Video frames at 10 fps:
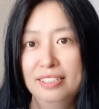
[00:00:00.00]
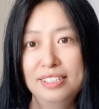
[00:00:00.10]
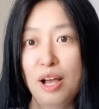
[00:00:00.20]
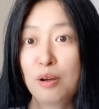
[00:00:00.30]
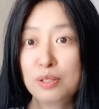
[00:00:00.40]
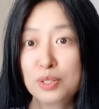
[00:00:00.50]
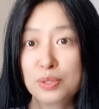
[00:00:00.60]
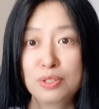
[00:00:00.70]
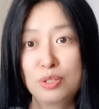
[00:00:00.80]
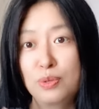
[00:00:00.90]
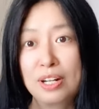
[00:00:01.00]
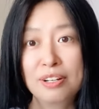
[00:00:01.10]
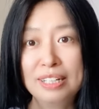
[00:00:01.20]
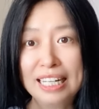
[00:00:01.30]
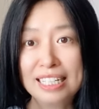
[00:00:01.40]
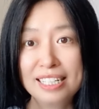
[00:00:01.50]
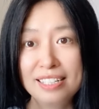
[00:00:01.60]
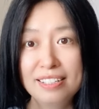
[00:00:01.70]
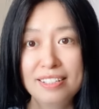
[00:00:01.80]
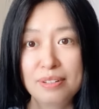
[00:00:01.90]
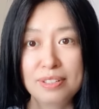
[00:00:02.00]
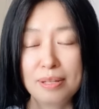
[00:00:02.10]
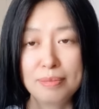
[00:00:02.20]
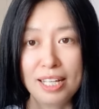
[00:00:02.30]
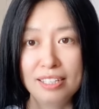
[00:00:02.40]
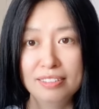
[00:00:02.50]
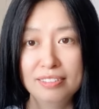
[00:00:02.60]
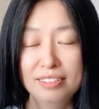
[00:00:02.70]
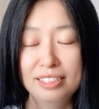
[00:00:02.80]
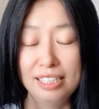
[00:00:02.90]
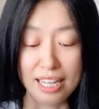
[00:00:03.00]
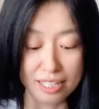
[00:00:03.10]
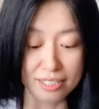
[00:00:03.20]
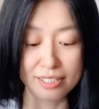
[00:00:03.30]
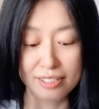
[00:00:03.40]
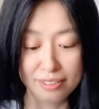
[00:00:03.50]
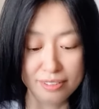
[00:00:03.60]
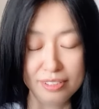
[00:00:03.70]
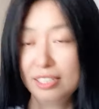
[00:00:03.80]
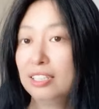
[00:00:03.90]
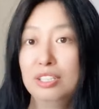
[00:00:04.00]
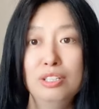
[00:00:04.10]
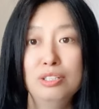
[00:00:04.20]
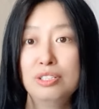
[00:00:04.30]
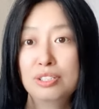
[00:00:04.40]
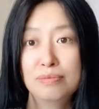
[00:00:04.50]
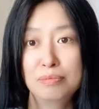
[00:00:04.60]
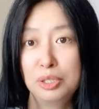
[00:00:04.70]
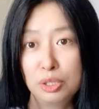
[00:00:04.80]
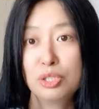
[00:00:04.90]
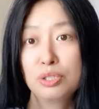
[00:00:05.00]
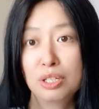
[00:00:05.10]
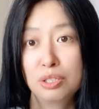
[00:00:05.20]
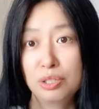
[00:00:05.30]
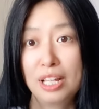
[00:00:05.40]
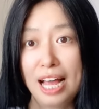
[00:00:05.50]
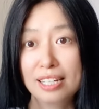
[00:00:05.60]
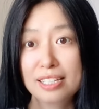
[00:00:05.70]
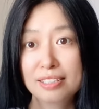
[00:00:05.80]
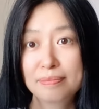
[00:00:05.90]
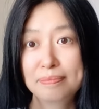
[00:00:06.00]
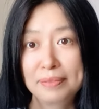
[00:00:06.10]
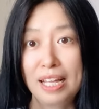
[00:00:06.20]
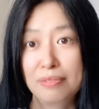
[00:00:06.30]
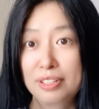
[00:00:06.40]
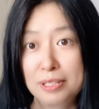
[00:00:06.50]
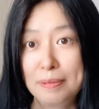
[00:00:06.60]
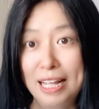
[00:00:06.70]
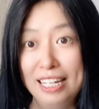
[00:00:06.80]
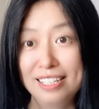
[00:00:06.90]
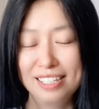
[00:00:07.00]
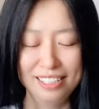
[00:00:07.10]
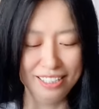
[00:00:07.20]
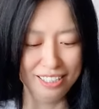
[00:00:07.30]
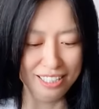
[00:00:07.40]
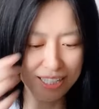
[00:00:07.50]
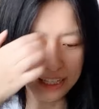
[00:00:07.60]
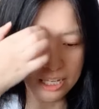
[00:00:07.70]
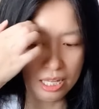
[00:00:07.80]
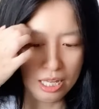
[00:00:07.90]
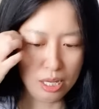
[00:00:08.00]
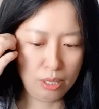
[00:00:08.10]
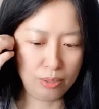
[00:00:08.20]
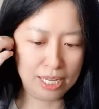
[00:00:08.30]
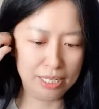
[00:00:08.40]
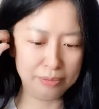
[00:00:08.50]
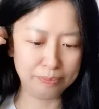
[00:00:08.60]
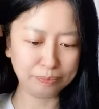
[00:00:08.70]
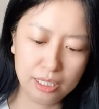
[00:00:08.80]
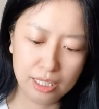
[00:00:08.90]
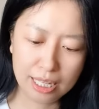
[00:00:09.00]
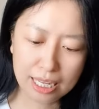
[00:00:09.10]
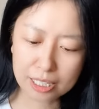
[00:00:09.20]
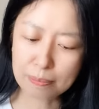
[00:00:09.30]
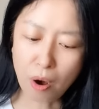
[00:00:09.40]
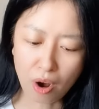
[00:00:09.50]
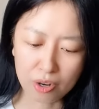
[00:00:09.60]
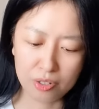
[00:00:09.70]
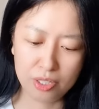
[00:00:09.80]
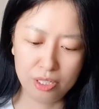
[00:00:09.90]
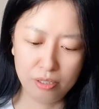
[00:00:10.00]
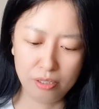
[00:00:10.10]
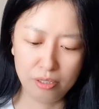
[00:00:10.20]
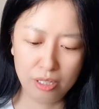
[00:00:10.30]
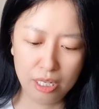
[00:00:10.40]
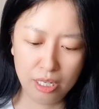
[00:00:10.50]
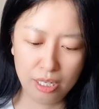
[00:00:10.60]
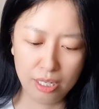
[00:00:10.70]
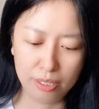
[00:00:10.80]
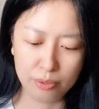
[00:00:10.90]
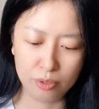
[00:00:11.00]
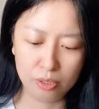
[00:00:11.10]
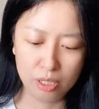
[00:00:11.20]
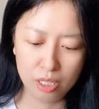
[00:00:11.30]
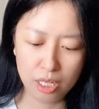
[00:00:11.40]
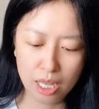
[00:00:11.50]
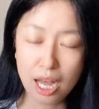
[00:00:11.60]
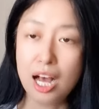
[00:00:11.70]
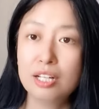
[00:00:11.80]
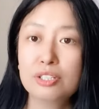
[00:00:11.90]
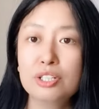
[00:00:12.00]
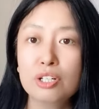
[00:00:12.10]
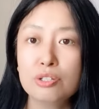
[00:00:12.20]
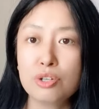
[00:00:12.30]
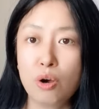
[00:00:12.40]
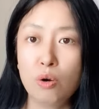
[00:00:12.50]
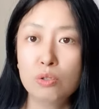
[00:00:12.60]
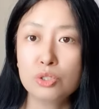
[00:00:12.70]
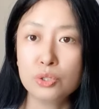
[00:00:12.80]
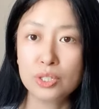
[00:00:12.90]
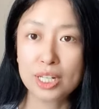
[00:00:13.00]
Xiaohongshu's regulations or something Yes, you, sh you shouldn't do that at first place. Okay, the last part is under your Xiaohongshu